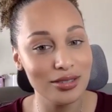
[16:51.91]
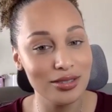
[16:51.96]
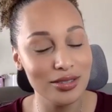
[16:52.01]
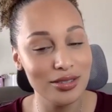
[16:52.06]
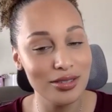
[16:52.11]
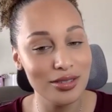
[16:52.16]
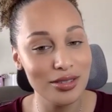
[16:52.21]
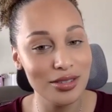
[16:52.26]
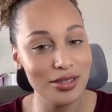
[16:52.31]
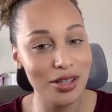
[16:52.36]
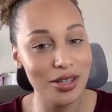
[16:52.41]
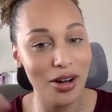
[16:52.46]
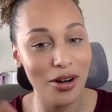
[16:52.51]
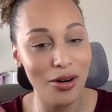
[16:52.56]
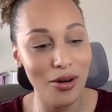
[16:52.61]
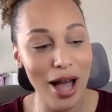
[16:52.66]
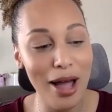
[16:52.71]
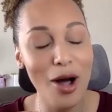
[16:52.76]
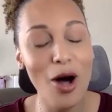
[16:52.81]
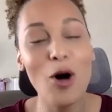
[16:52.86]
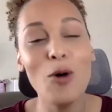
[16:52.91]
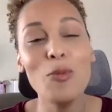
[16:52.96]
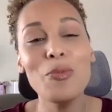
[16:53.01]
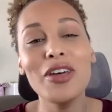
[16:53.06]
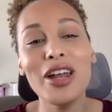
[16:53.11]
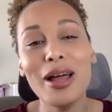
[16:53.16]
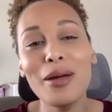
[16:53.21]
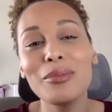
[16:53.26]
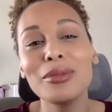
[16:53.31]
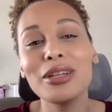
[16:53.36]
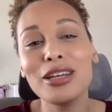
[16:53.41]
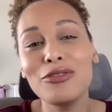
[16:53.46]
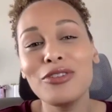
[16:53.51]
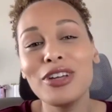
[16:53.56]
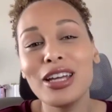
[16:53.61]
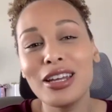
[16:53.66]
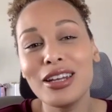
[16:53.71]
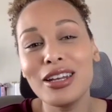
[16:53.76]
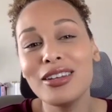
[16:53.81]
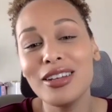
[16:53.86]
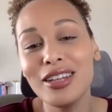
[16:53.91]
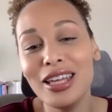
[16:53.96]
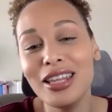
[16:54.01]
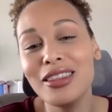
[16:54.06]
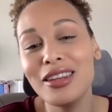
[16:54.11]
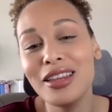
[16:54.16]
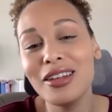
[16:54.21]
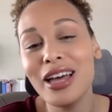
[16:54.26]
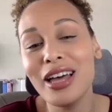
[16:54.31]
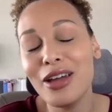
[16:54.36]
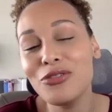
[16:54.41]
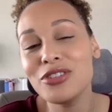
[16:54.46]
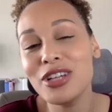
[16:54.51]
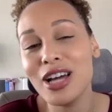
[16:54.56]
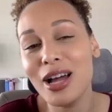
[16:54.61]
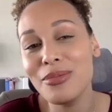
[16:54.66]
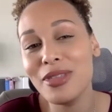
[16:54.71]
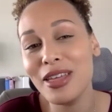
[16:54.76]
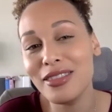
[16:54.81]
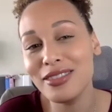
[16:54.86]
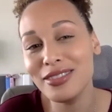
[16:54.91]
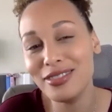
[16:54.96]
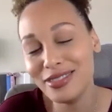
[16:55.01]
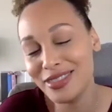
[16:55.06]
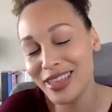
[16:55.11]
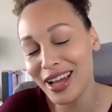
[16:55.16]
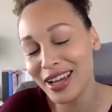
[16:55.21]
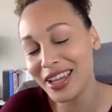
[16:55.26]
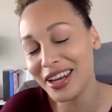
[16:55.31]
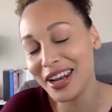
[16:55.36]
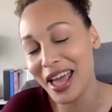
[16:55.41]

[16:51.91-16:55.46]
So I hope that I'm living in the lifetime that can